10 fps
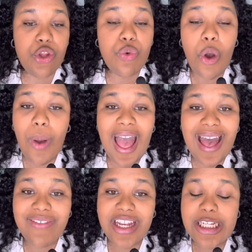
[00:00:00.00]
You don't
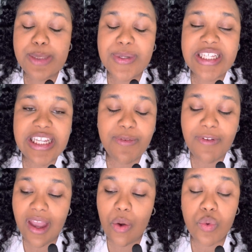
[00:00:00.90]
have any
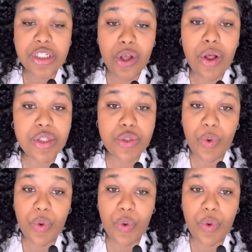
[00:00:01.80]
specific results